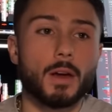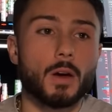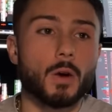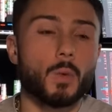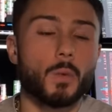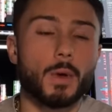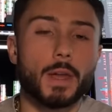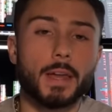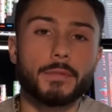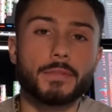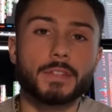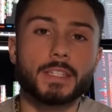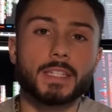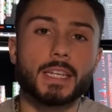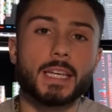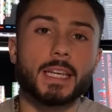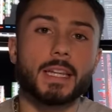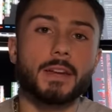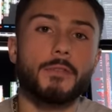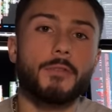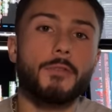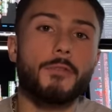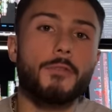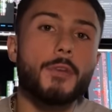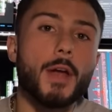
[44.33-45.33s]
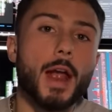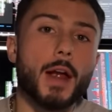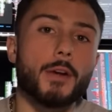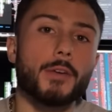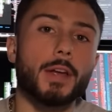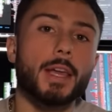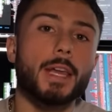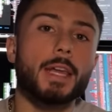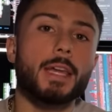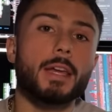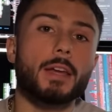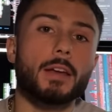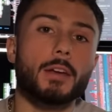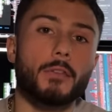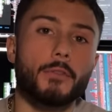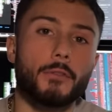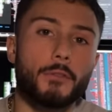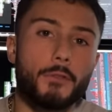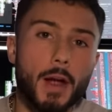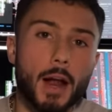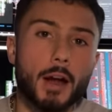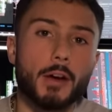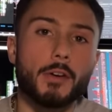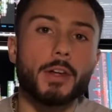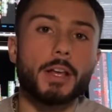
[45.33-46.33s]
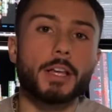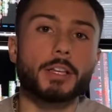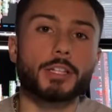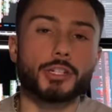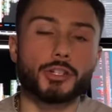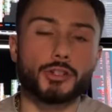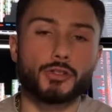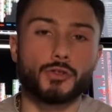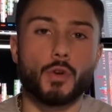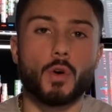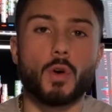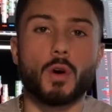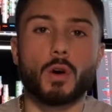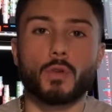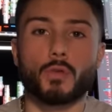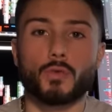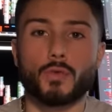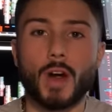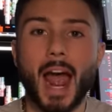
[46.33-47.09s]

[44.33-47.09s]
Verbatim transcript: we've seen very very strong